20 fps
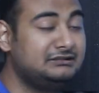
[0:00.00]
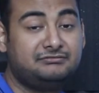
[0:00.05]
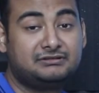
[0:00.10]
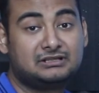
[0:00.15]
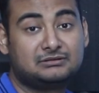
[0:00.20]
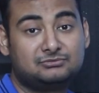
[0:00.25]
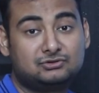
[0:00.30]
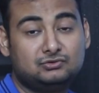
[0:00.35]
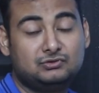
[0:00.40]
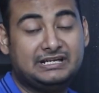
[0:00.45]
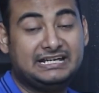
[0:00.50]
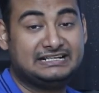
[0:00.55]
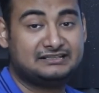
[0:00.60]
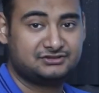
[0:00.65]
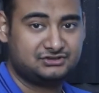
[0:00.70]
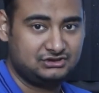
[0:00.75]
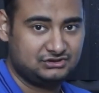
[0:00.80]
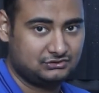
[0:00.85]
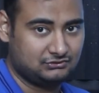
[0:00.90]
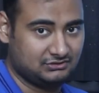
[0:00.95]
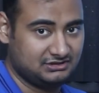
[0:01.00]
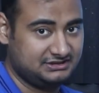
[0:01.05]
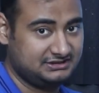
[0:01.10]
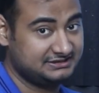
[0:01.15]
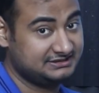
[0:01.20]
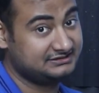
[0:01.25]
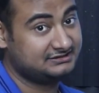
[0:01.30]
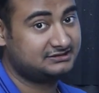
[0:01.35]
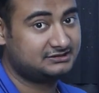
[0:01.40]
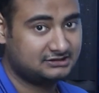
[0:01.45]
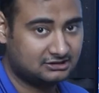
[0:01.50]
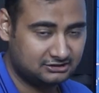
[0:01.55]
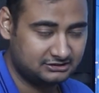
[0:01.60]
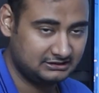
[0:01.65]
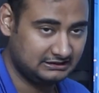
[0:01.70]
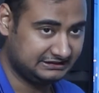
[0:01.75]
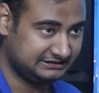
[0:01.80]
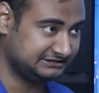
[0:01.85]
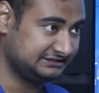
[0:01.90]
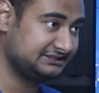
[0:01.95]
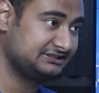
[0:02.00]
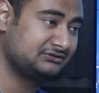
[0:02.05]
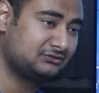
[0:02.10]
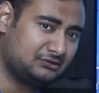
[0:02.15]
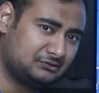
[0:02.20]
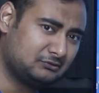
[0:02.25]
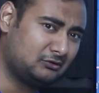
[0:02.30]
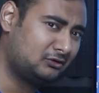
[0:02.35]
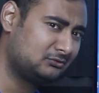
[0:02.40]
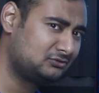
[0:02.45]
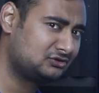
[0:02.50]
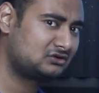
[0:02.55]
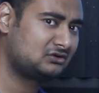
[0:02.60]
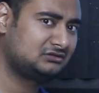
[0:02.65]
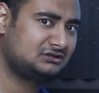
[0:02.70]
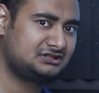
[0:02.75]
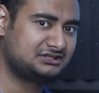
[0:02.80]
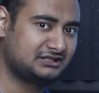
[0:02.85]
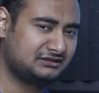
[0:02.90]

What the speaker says: Then we come to energy storage. This is the third link. This is almost on the